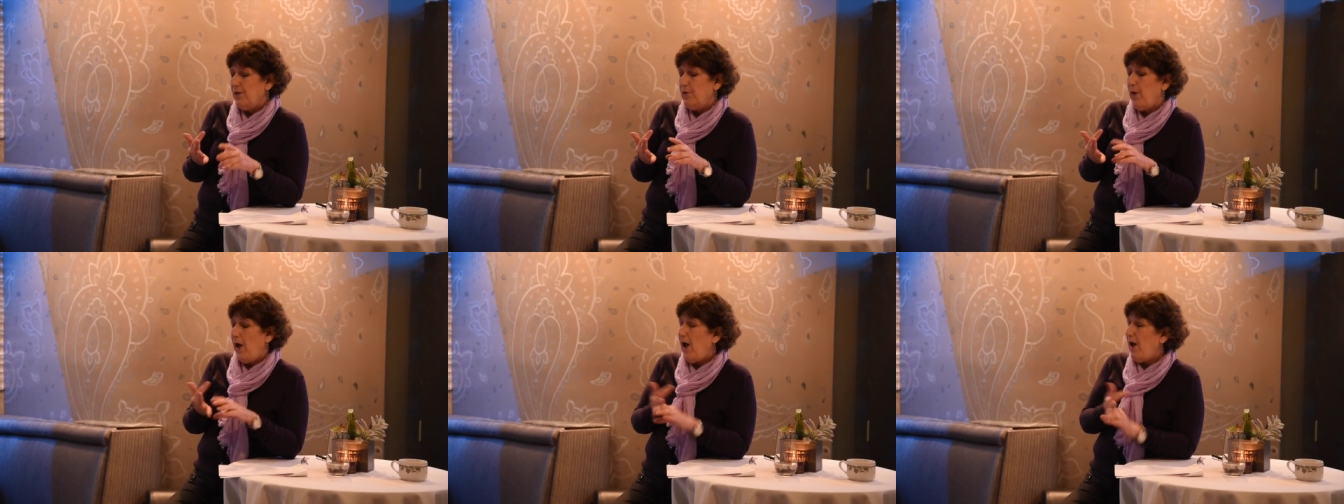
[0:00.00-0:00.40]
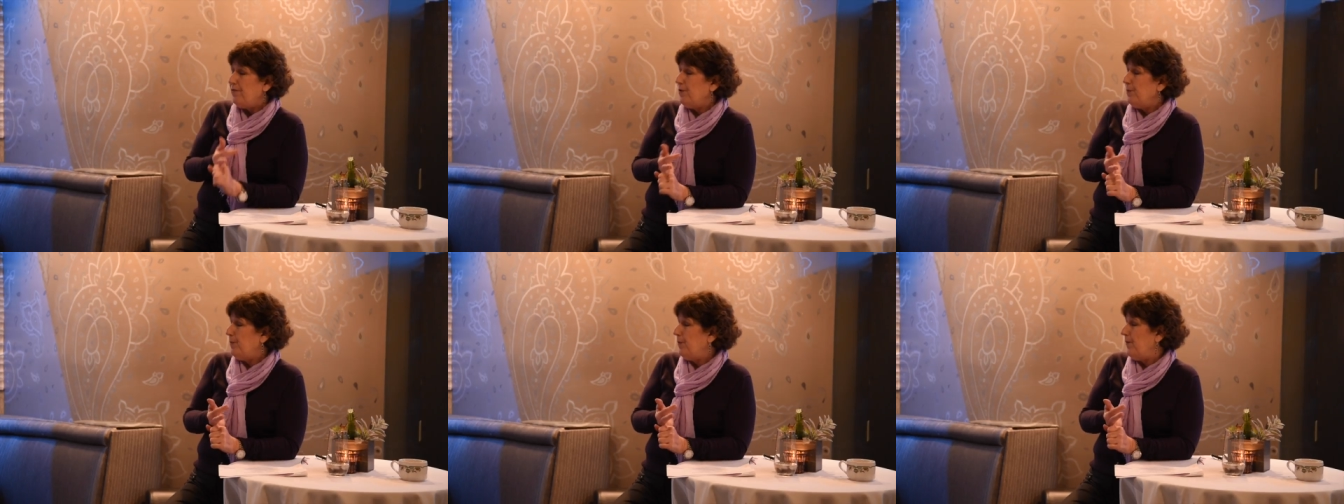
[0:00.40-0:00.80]
You
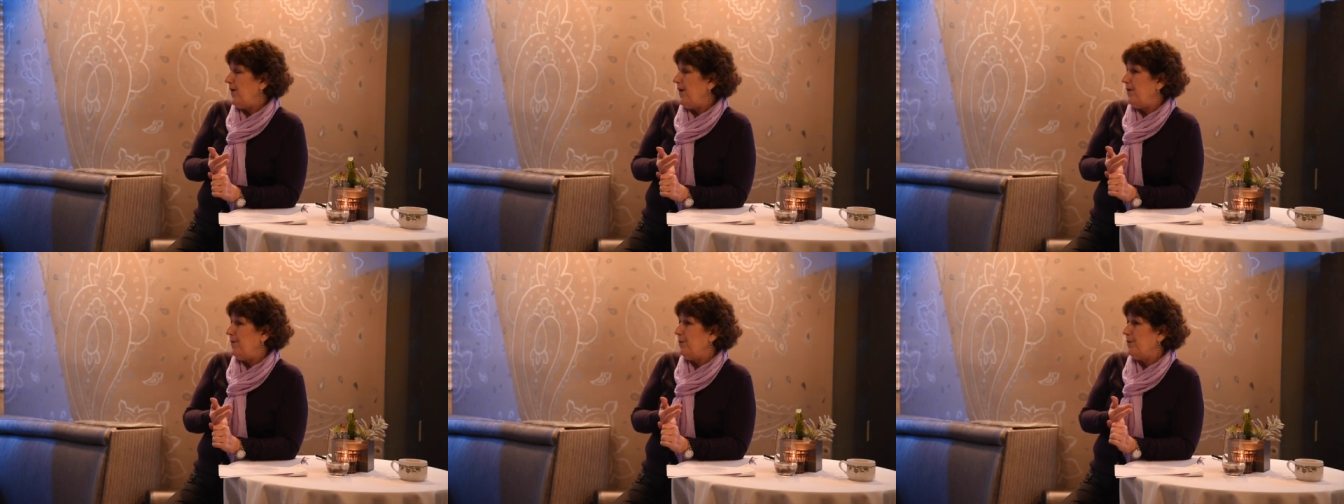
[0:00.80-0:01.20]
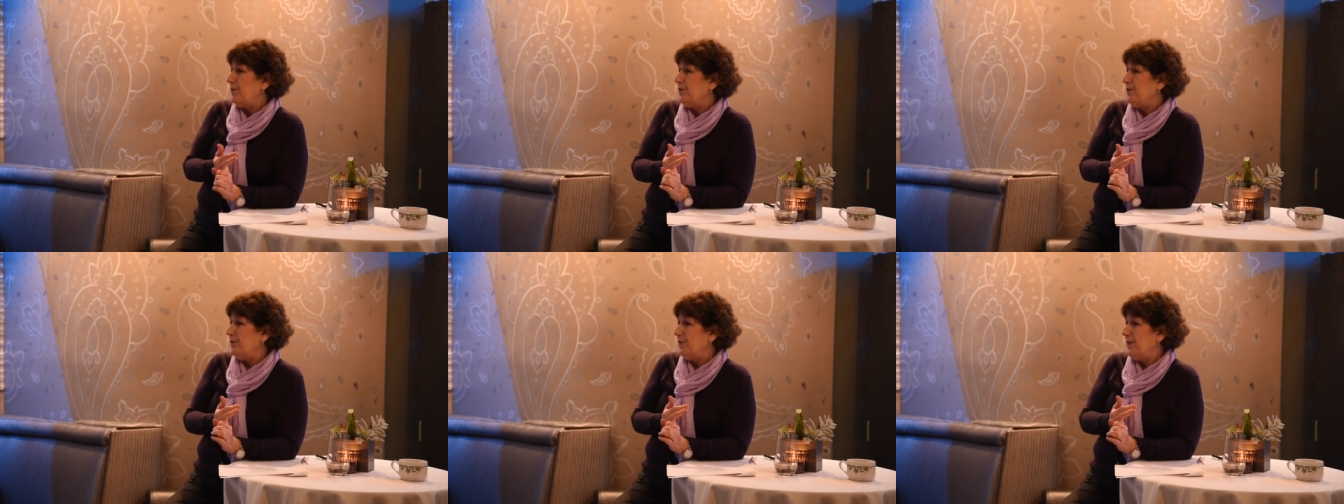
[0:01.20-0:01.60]
have to provide a
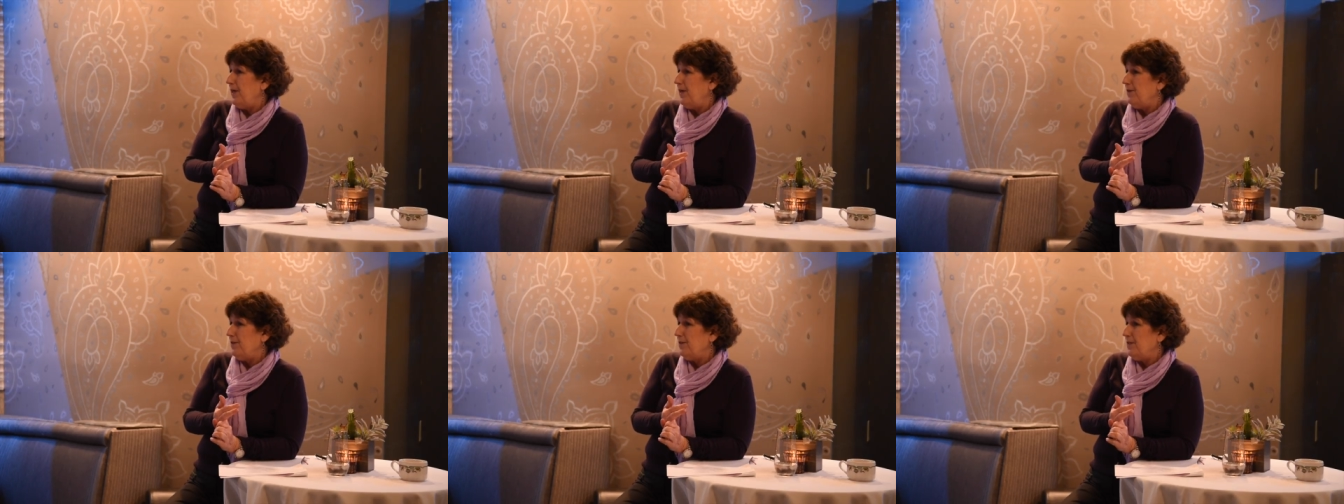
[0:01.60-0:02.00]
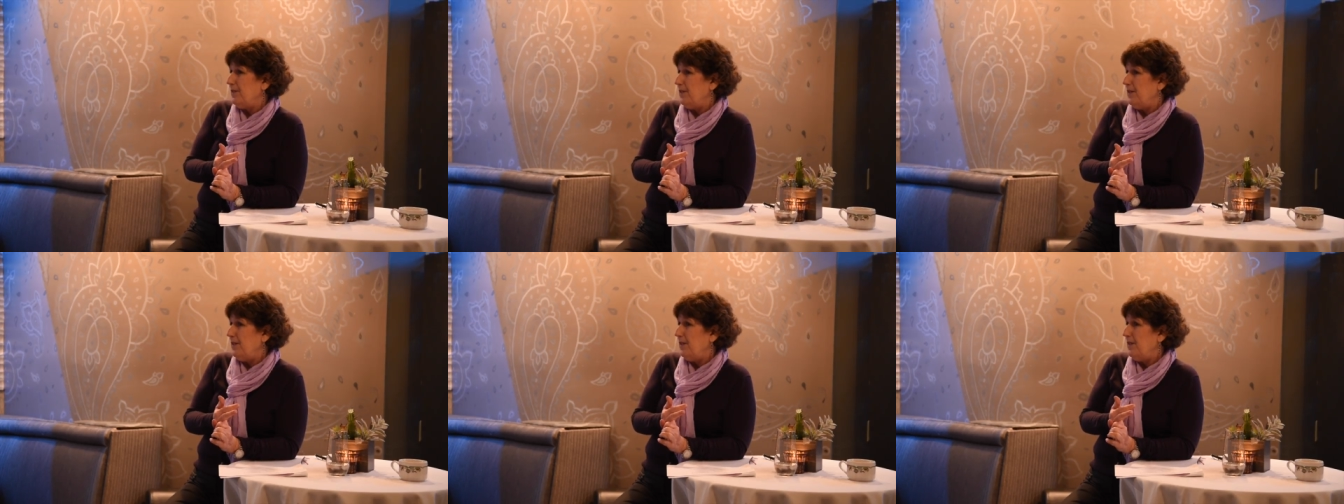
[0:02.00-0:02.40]
personal
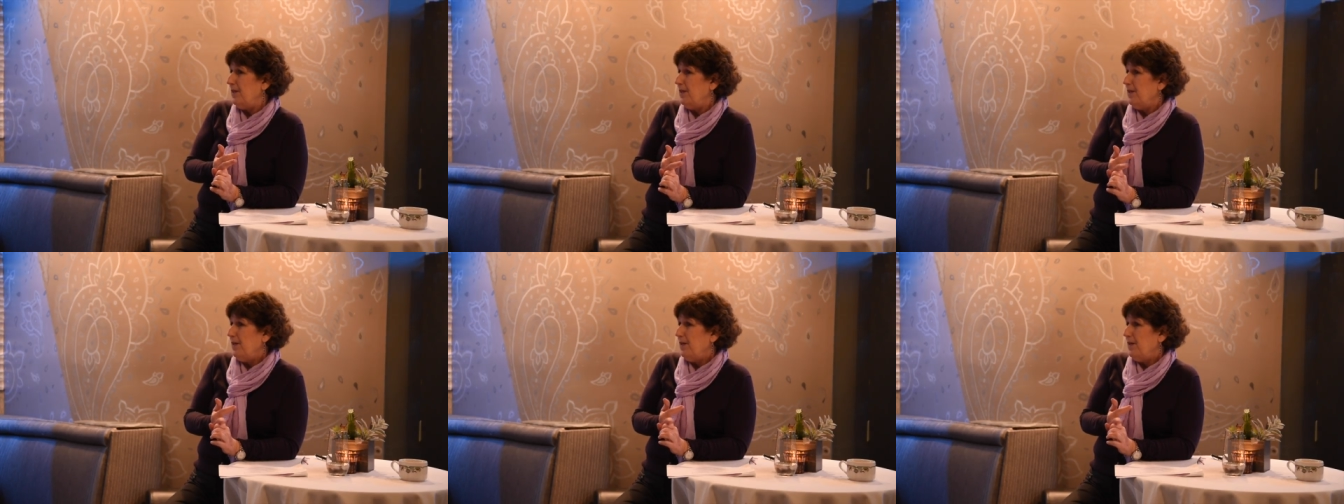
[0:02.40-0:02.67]
guarantee.